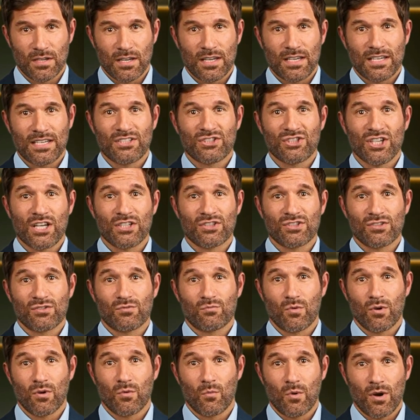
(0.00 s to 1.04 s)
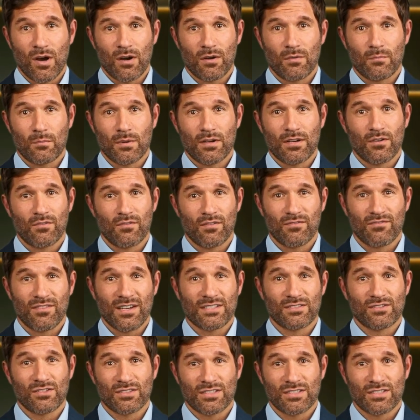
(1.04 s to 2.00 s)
Injections work well, but their effects are